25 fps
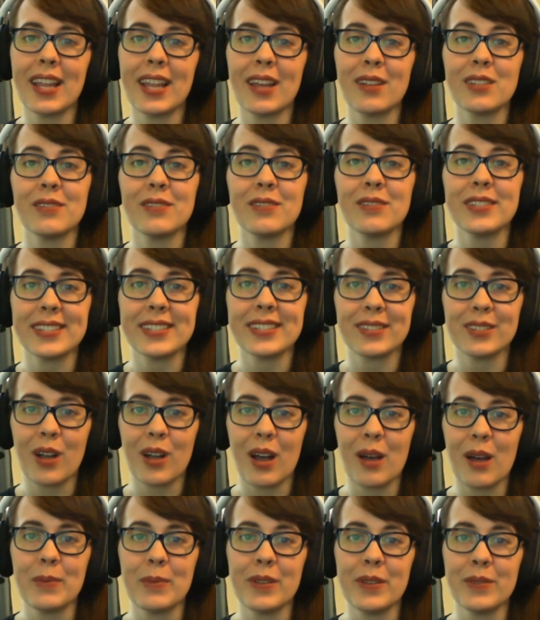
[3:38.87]
out the physical
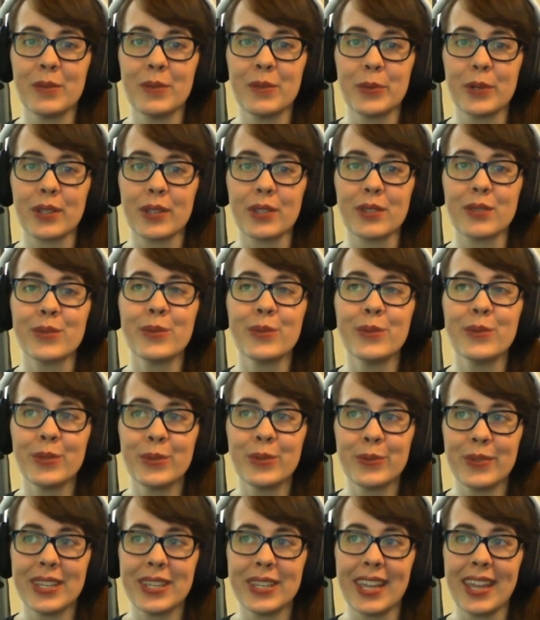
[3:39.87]
copy of the book as soon
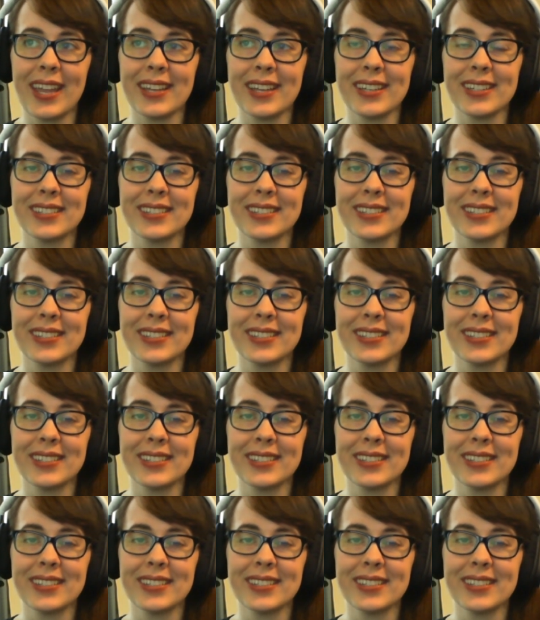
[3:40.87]
as we can.